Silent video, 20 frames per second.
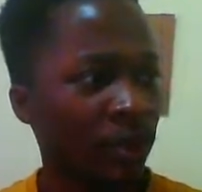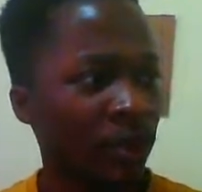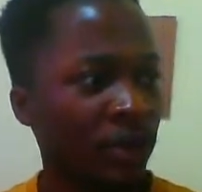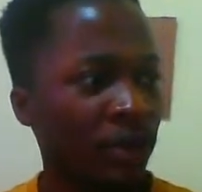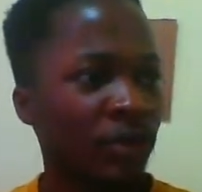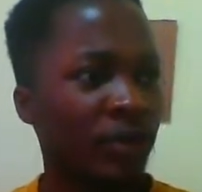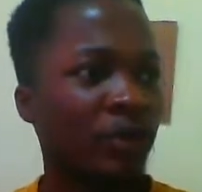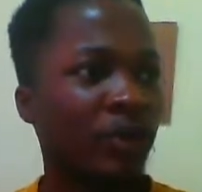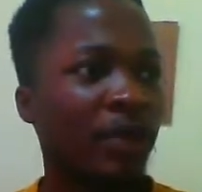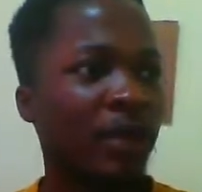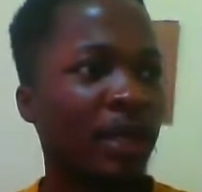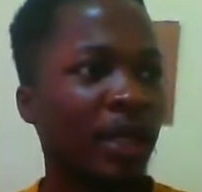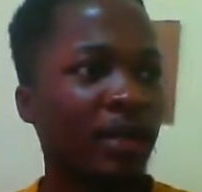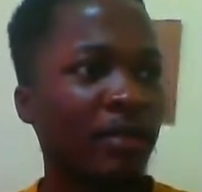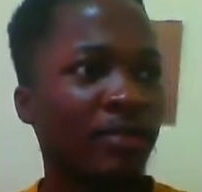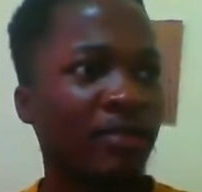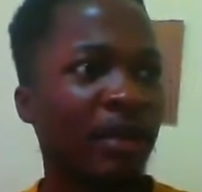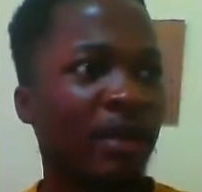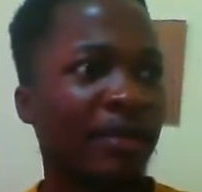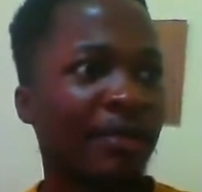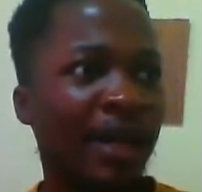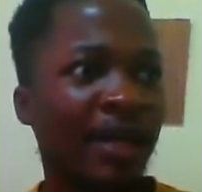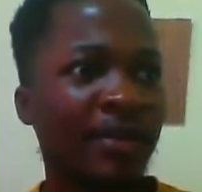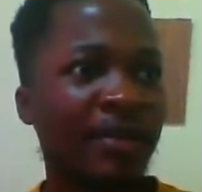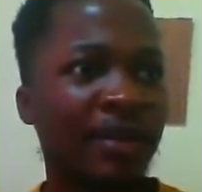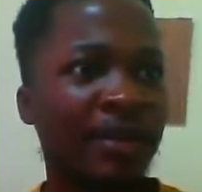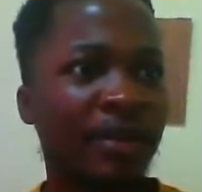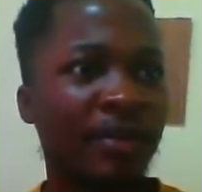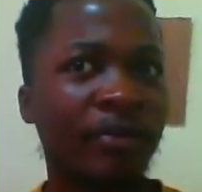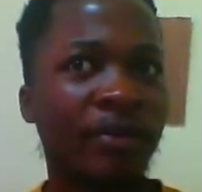So if I'm
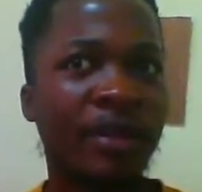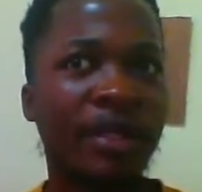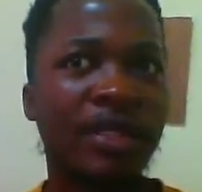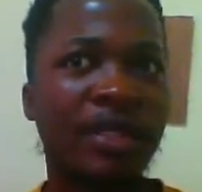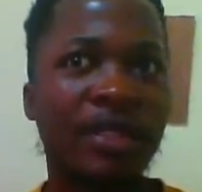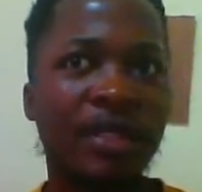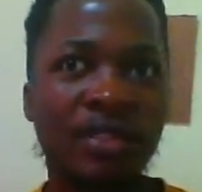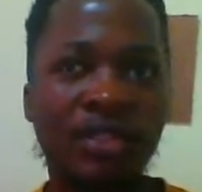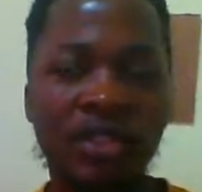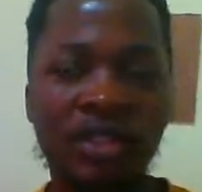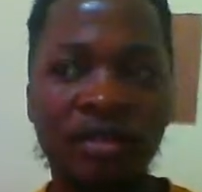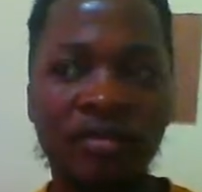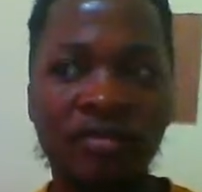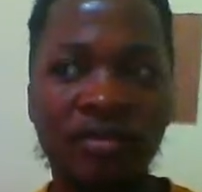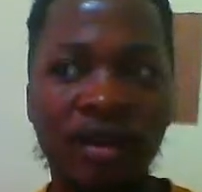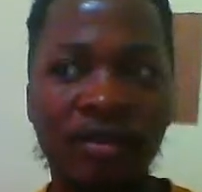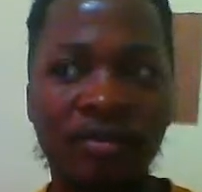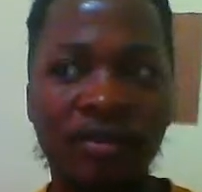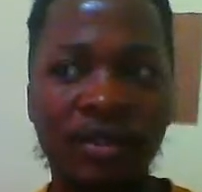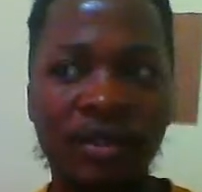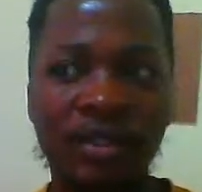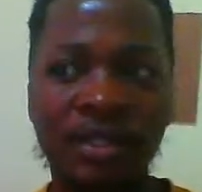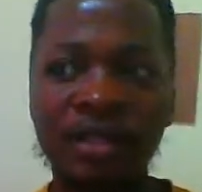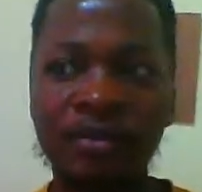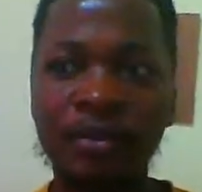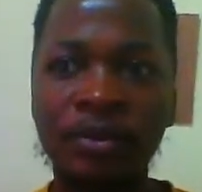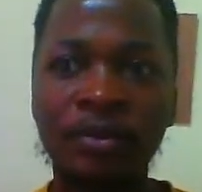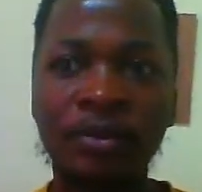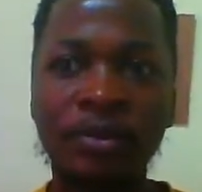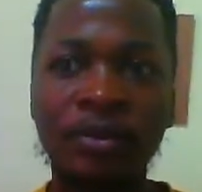actually creating shapefile for
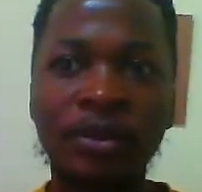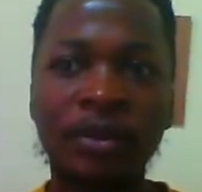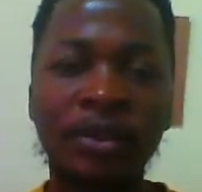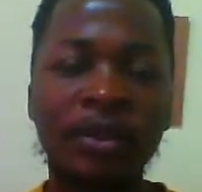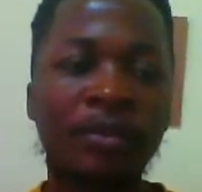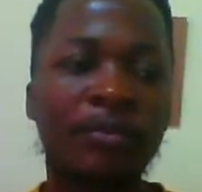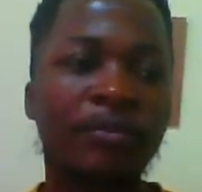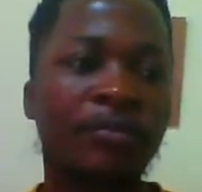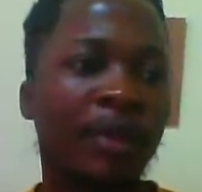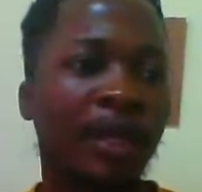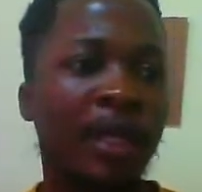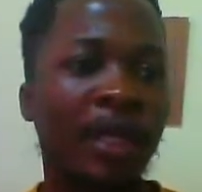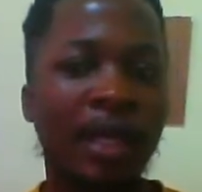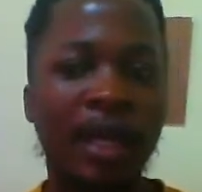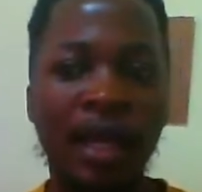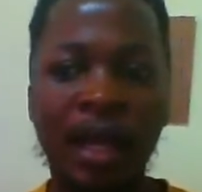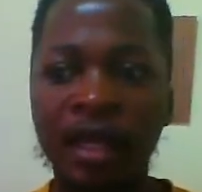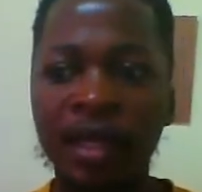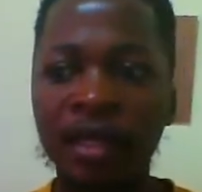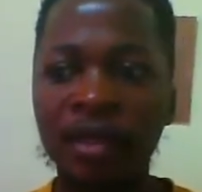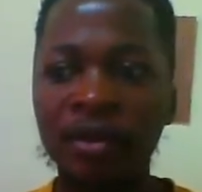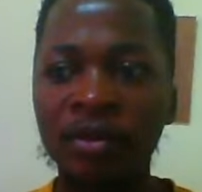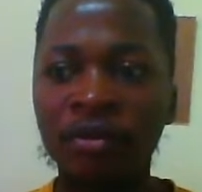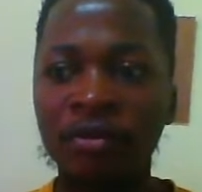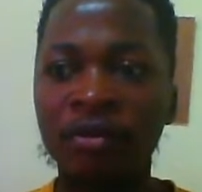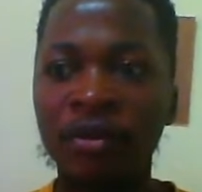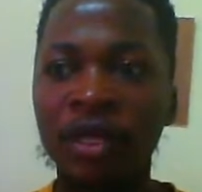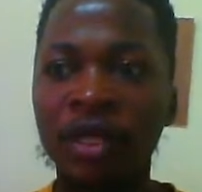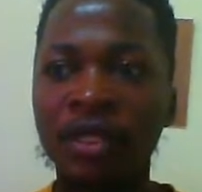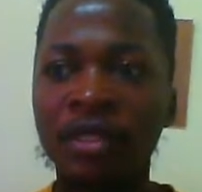table, meaning I can
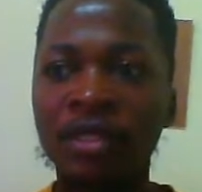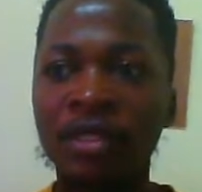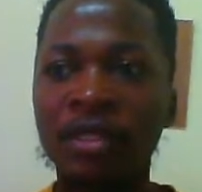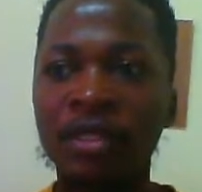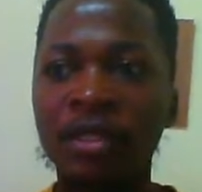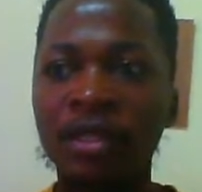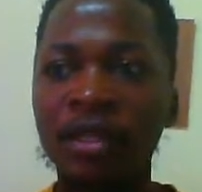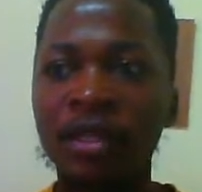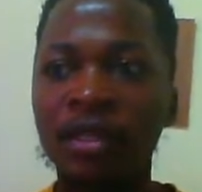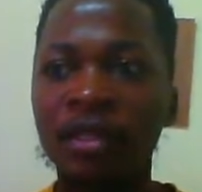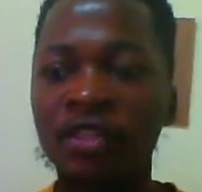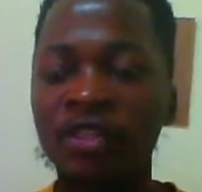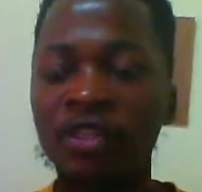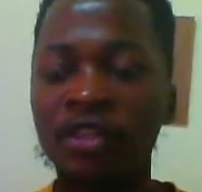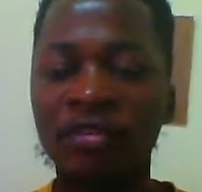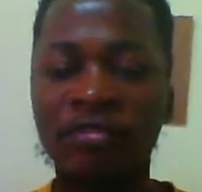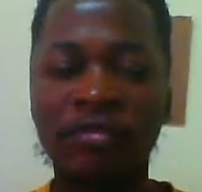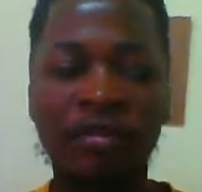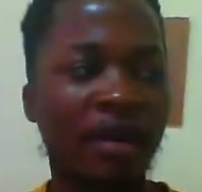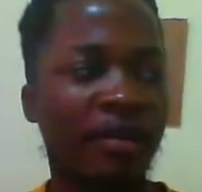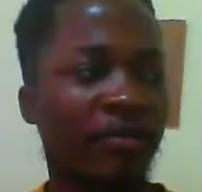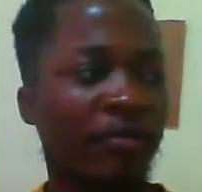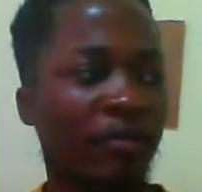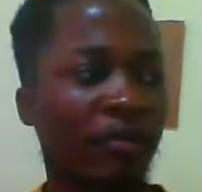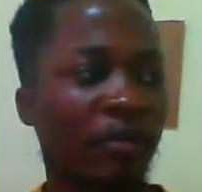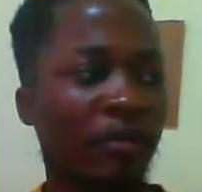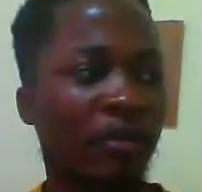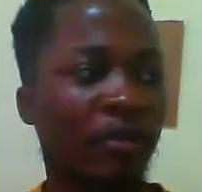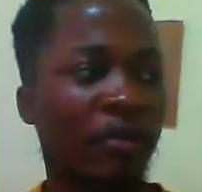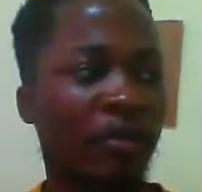create shapefile
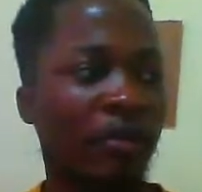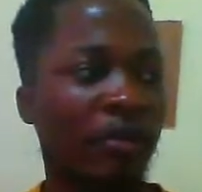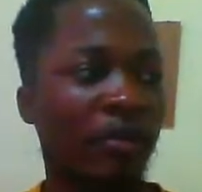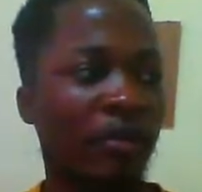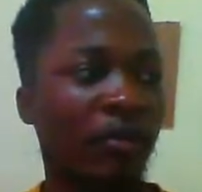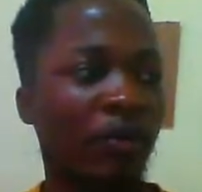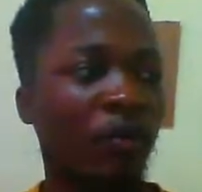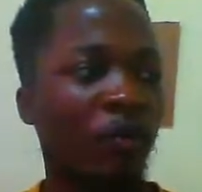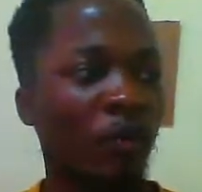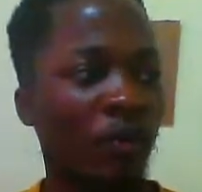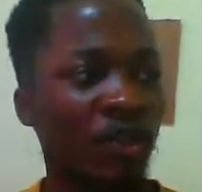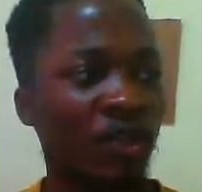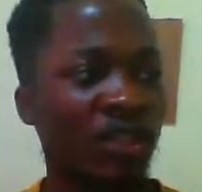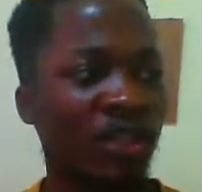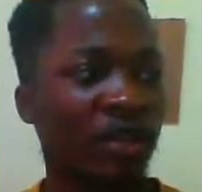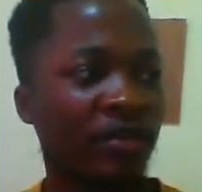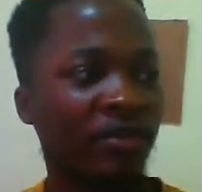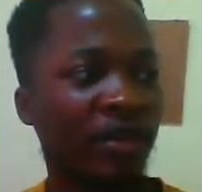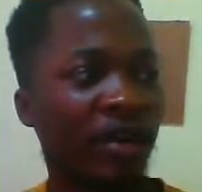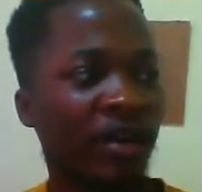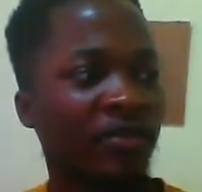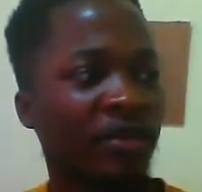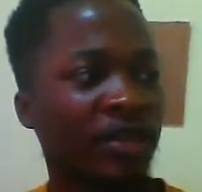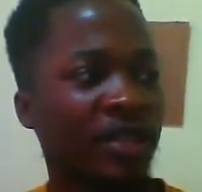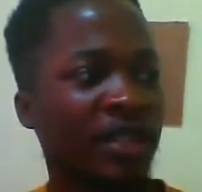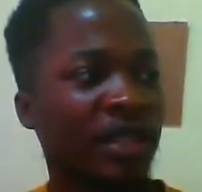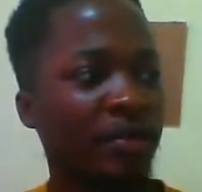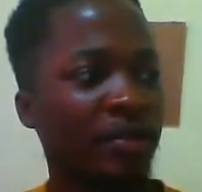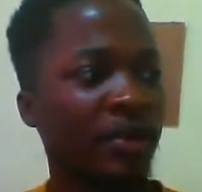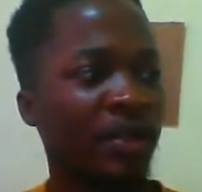for one shapefile for
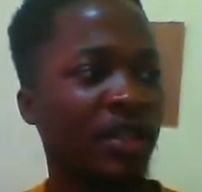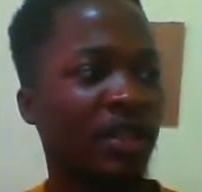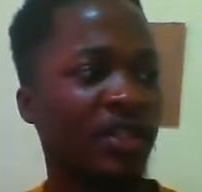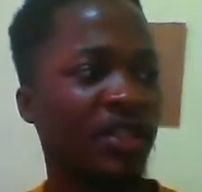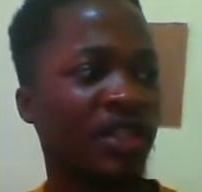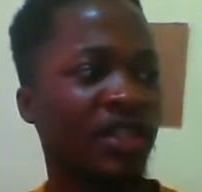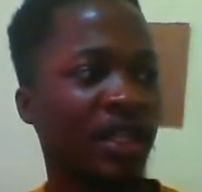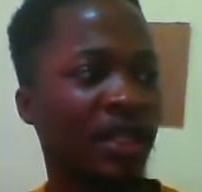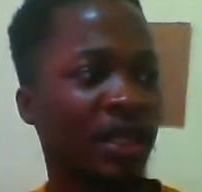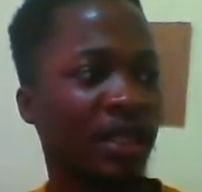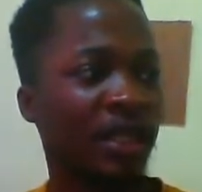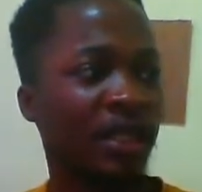table and Shear.